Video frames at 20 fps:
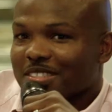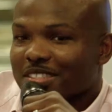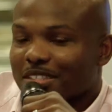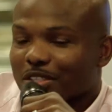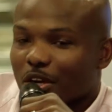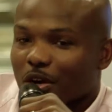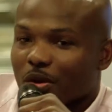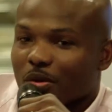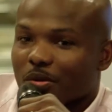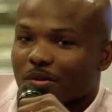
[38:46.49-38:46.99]

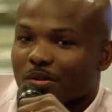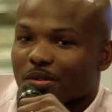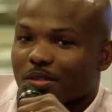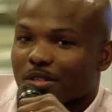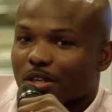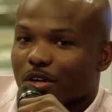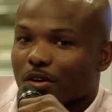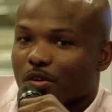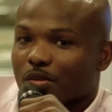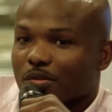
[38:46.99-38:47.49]
No,
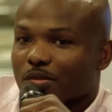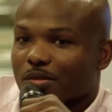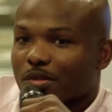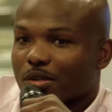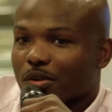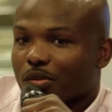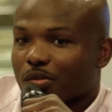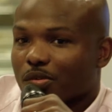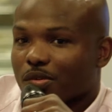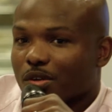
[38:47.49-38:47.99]
no,
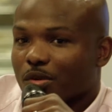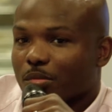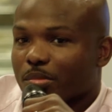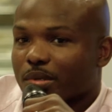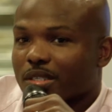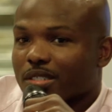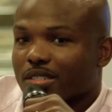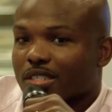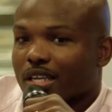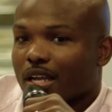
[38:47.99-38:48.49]
no, no.
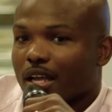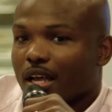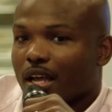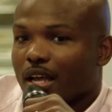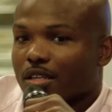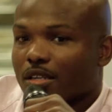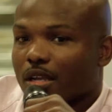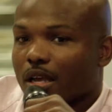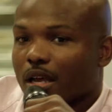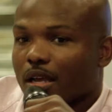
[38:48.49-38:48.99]
Because I,
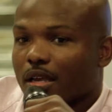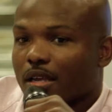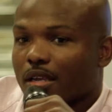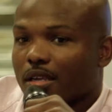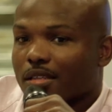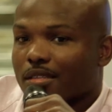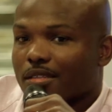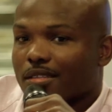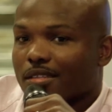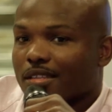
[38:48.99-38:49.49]
I,
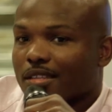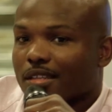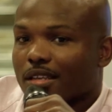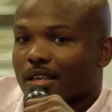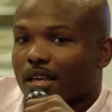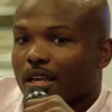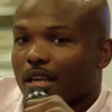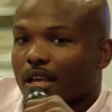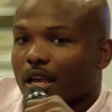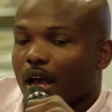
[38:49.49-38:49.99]
I
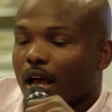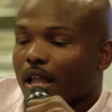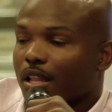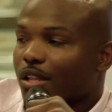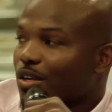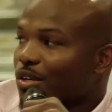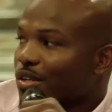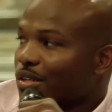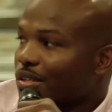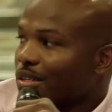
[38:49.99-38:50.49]
I
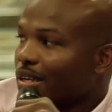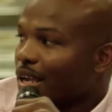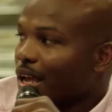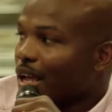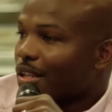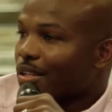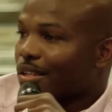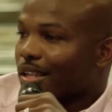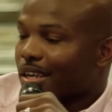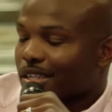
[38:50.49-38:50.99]
learned,
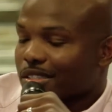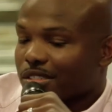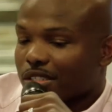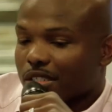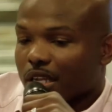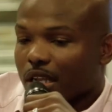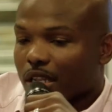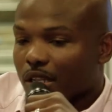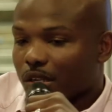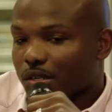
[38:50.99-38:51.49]
I, like I
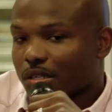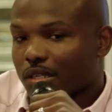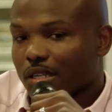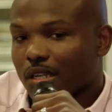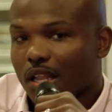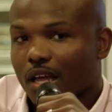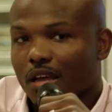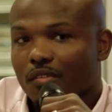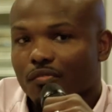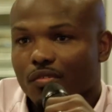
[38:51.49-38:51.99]
said, I learned a
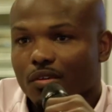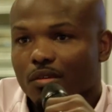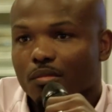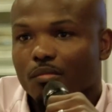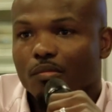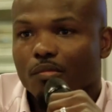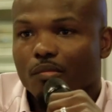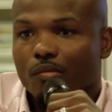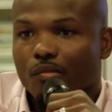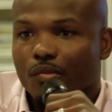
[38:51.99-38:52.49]
lot
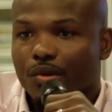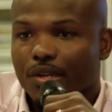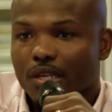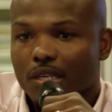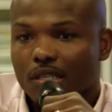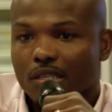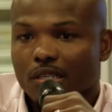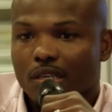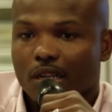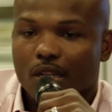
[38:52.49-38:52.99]
from
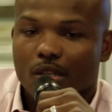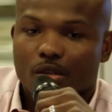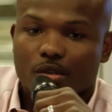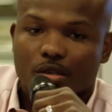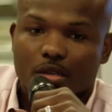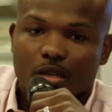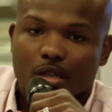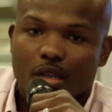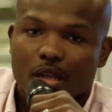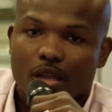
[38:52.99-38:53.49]
reading. I
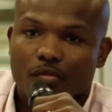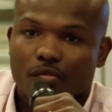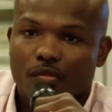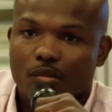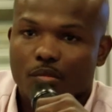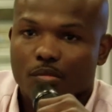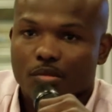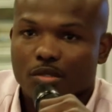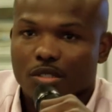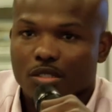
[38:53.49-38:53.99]
learned a lot
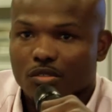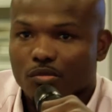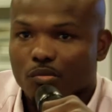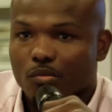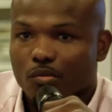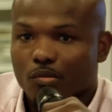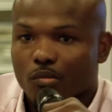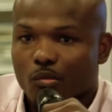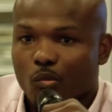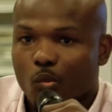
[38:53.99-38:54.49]
from just
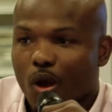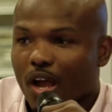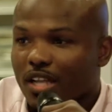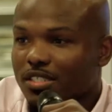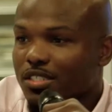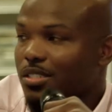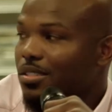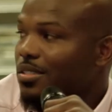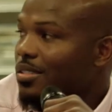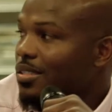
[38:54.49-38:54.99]

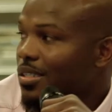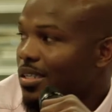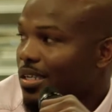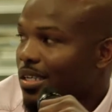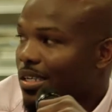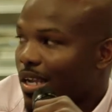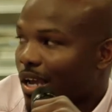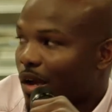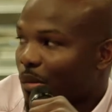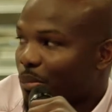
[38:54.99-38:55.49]
watching
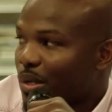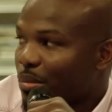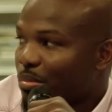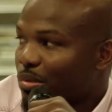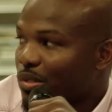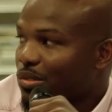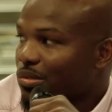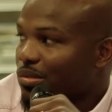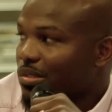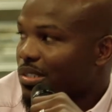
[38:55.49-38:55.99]
and how
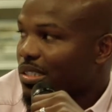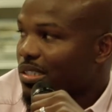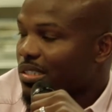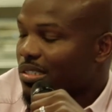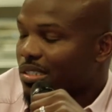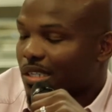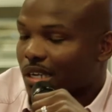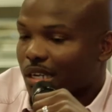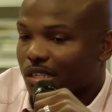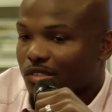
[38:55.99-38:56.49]
people do
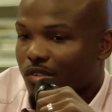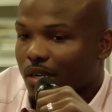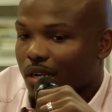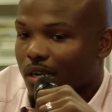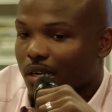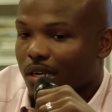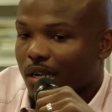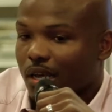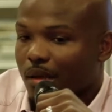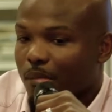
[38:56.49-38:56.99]
things, and I try
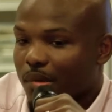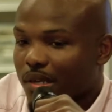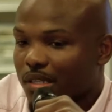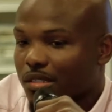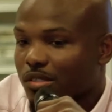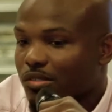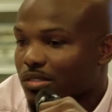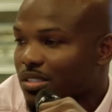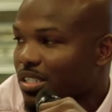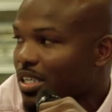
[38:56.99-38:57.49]
to not
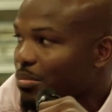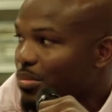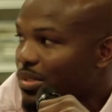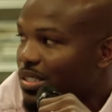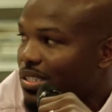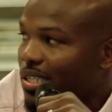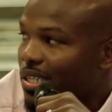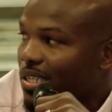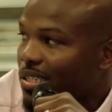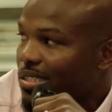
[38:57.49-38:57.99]
make those same
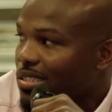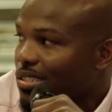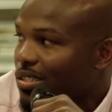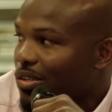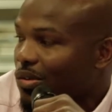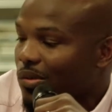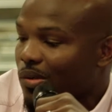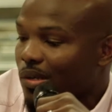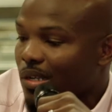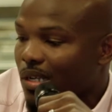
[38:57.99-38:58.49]
mistakes.
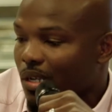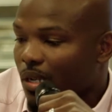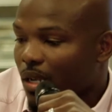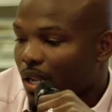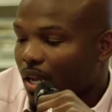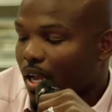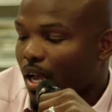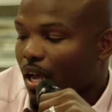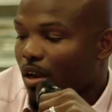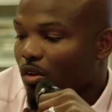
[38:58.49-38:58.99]
So,
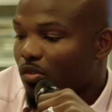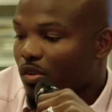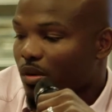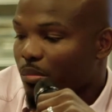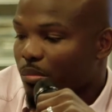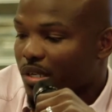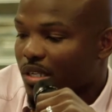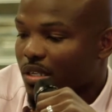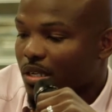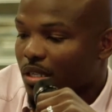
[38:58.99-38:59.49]
like, I don't want
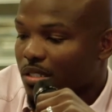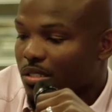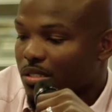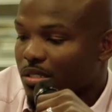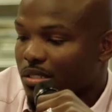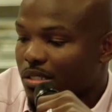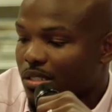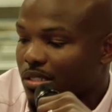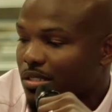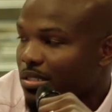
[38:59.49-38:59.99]
to be another
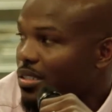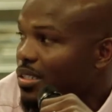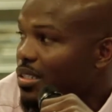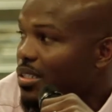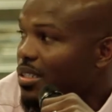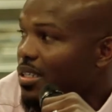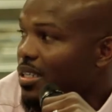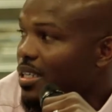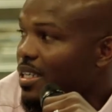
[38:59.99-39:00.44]
statistic.